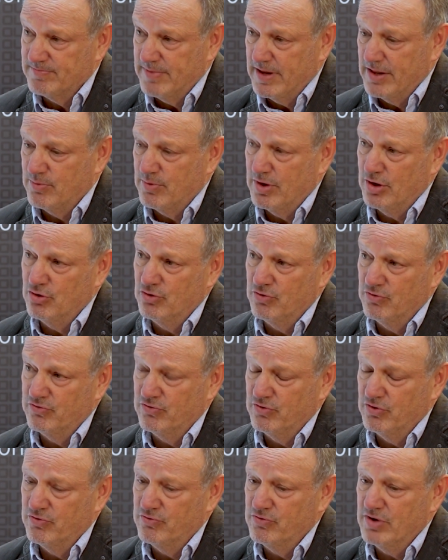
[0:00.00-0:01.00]
by the way, who
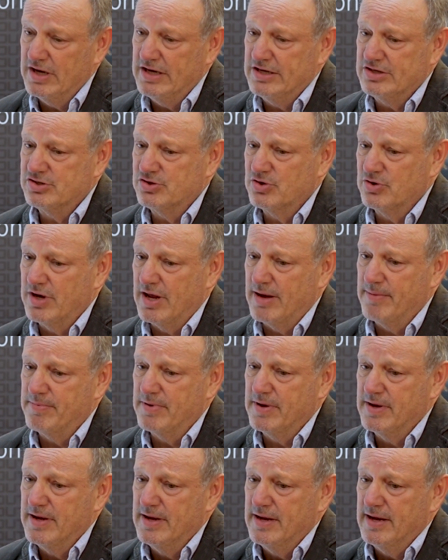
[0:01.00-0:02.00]
really stood up
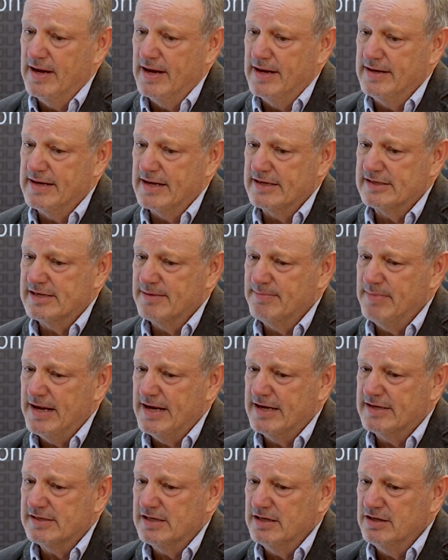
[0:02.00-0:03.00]
and done some
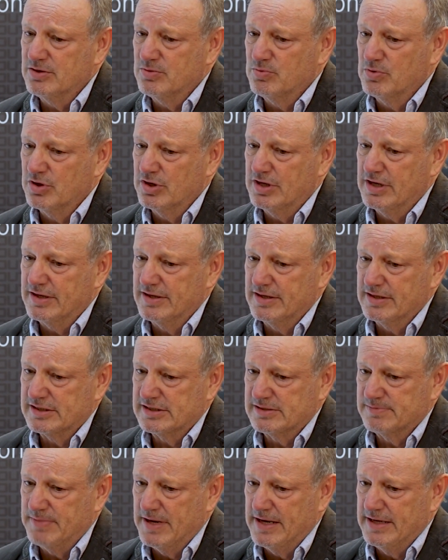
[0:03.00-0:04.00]
excellent work in this
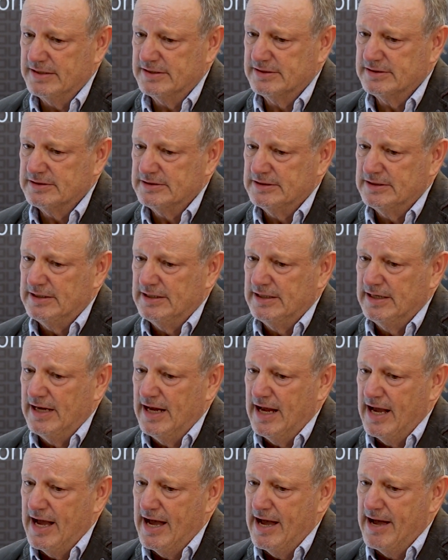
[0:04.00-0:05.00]
space.
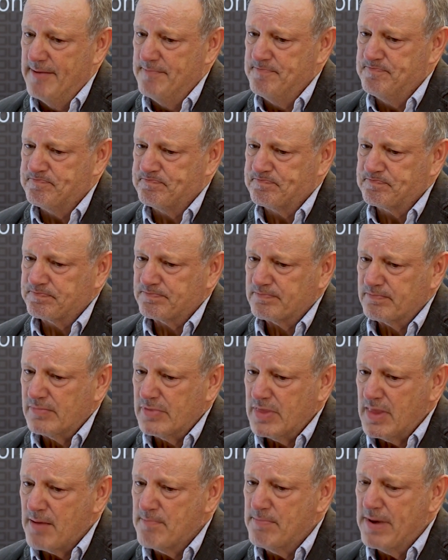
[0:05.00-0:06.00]

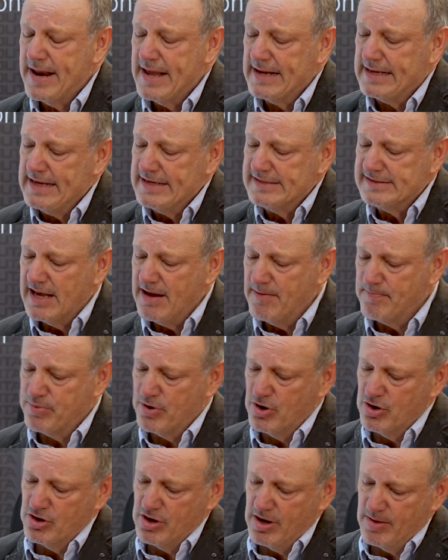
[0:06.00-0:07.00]
But I guess our
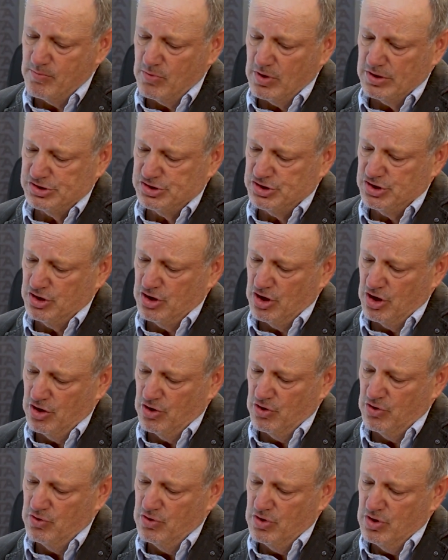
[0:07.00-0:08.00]
program wants to
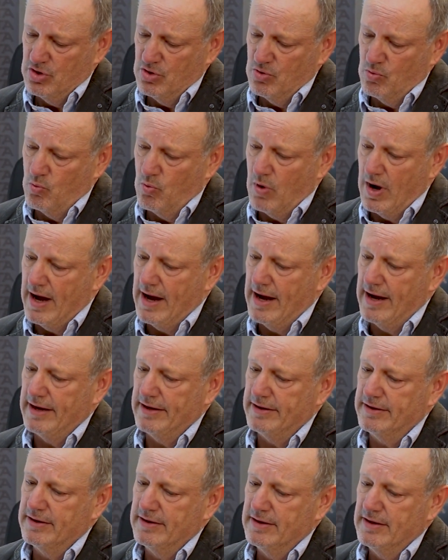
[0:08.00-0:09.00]
go
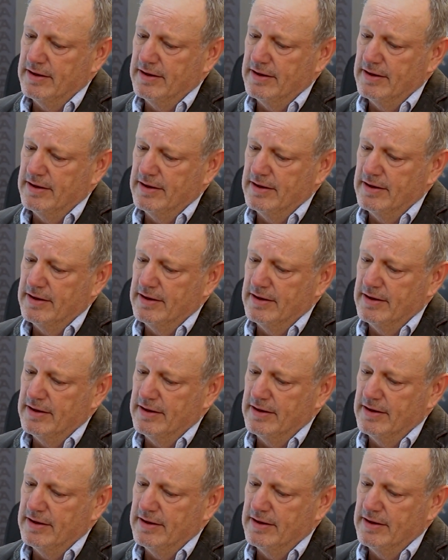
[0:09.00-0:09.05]
wide.